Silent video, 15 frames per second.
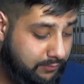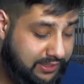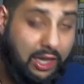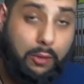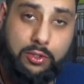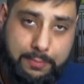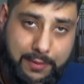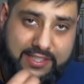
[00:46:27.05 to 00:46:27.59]

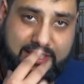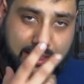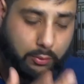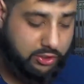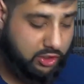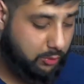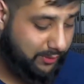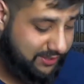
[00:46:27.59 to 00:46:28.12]
That was basically
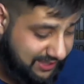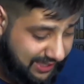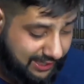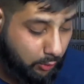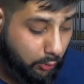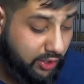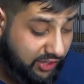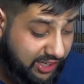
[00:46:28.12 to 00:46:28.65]
what she was
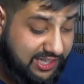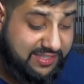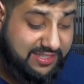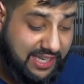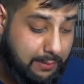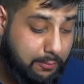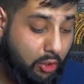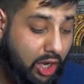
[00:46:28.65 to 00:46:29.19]
saying. We read in
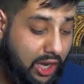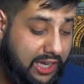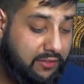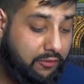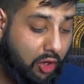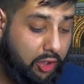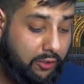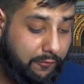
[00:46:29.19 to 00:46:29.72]
Sahih
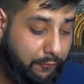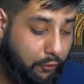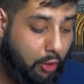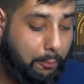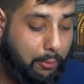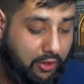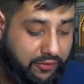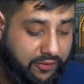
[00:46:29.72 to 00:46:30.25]
Bukhari, volume
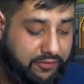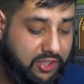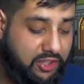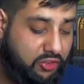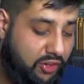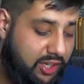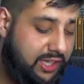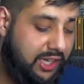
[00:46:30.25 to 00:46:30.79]
4, book
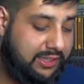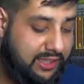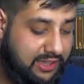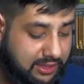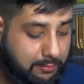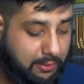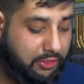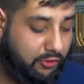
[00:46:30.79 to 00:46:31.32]
53,
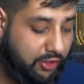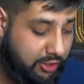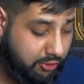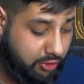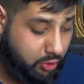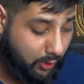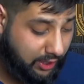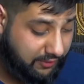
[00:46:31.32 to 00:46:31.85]
hadith number
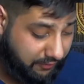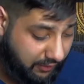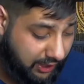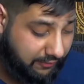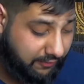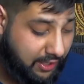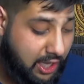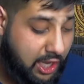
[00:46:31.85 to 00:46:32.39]

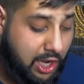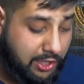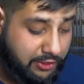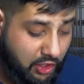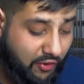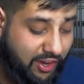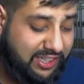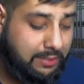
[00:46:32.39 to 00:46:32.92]
325,
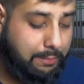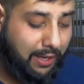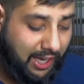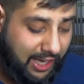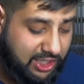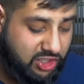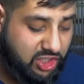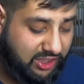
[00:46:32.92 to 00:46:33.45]
narrated
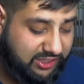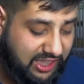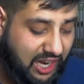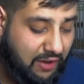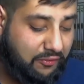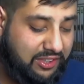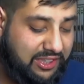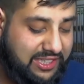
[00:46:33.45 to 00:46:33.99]
by Aisha, that
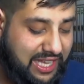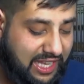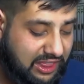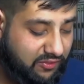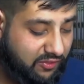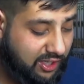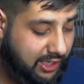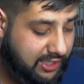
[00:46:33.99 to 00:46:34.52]
after the death
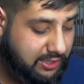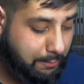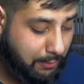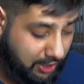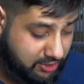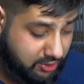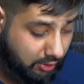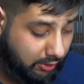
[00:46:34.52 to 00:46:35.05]
of Allah's
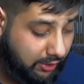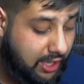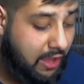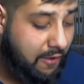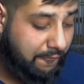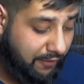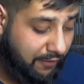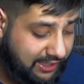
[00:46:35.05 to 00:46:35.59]
apostle,
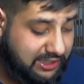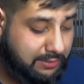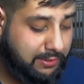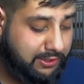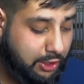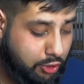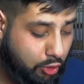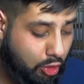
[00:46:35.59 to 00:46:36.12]
Fatima,
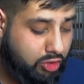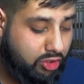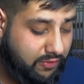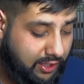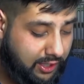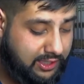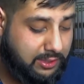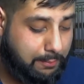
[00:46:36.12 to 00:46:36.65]
the daughter of
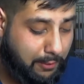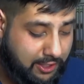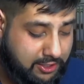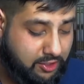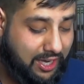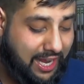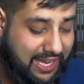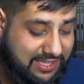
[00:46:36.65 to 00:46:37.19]
Allah's
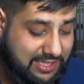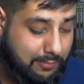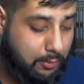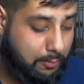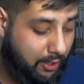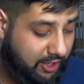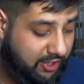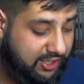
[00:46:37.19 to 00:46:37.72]
apostle, asked
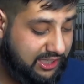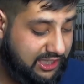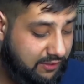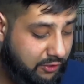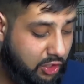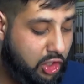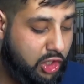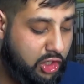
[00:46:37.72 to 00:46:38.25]
Abu Bakr to
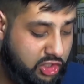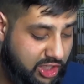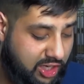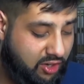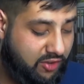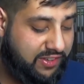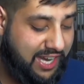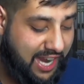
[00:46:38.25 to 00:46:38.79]
give her
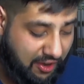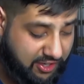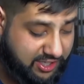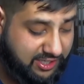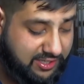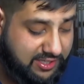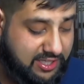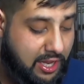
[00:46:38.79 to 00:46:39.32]
share of
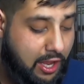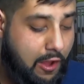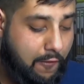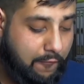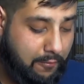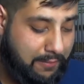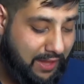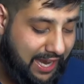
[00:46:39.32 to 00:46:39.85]
inheritance
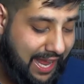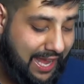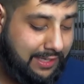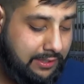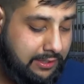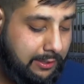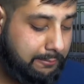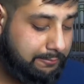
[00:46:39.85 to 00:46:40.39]
from the
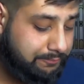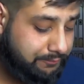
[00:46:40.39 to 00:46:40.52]
land